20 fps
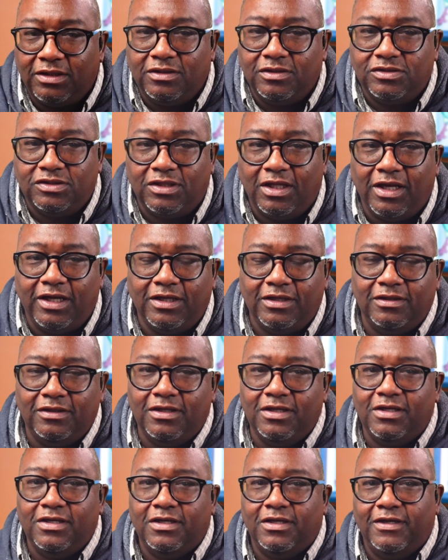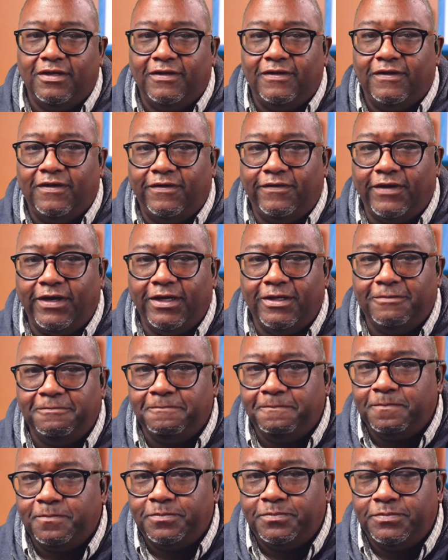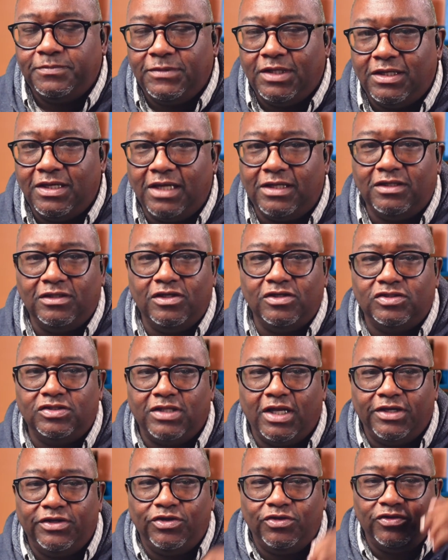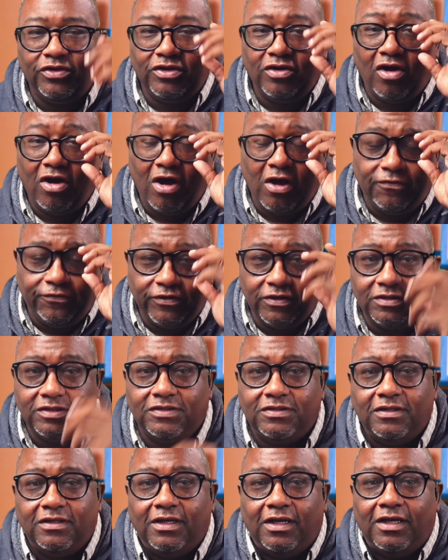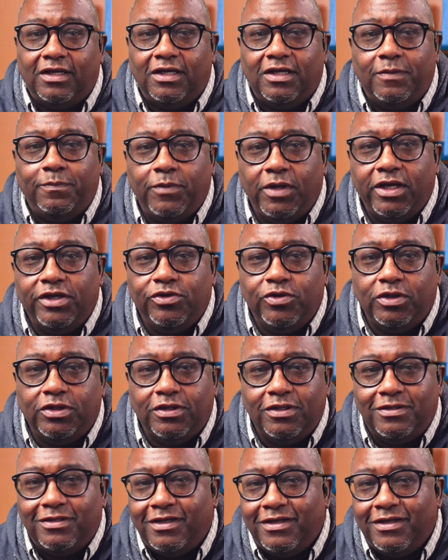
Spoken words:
looks like. All right. Kind of looks like you're in the office, and you can,